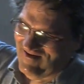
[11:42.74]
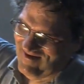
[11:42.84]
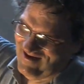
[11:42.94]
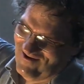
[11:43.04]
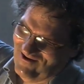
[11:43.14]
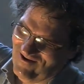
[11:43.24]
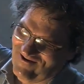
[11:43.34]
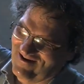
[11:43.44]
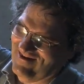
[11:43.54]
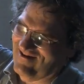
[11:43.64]
that hook
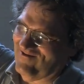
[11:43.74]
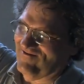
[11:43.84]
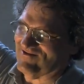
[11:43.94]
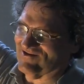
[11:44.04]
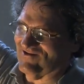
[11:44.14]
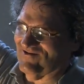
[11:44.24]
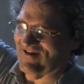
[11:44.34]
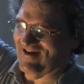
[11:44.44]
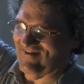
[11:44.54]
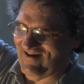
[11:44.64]
right there, we were just
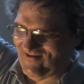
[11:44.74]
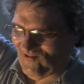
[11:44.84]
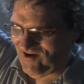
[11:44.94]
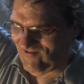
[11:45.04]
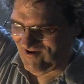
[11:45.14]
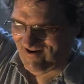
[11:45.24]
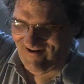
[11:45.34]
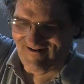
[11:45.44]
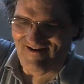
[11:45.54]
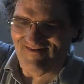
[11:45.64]
holding on that one
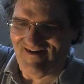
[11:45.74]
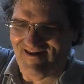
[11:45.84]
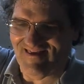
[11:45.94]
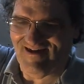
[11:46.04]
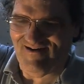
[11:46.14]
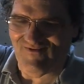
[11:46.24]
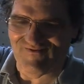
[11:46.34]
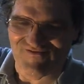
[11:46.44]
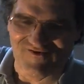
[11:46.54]
wire and that cable was